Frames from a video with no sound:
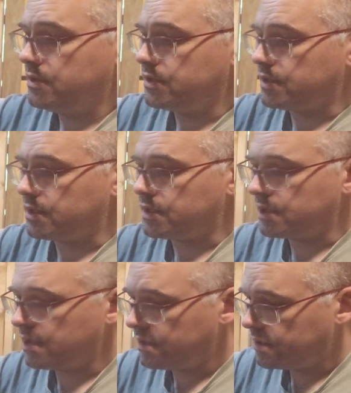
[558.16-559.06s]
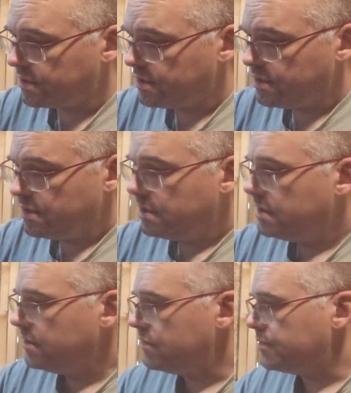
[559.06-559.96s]
just like it says.
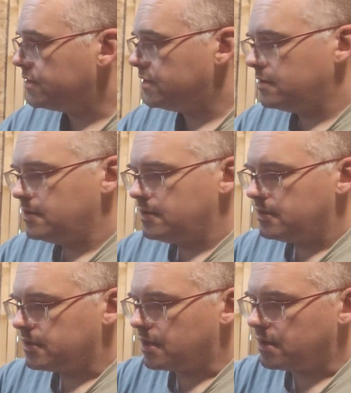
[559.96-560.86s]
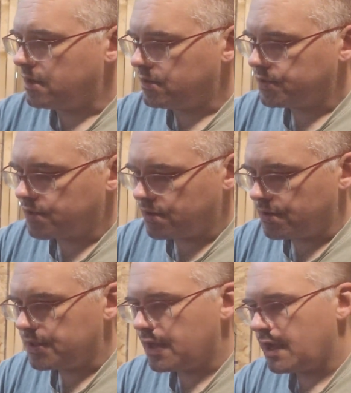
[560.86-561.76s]
Oops. Got auto start
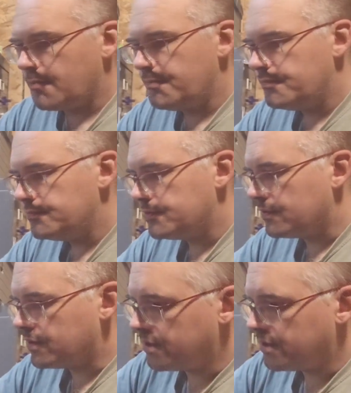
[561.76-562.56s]
and stop. So what